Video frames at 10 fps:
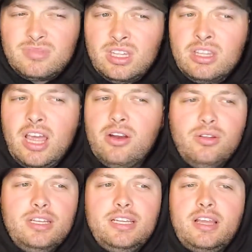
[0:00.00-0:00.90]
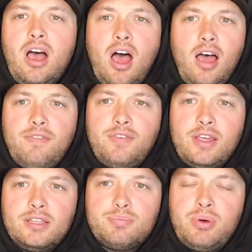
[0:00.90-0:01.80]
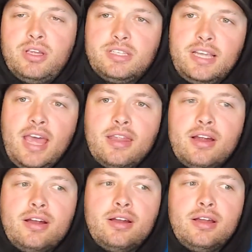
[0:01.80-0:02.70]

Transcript: Not only did the offense put together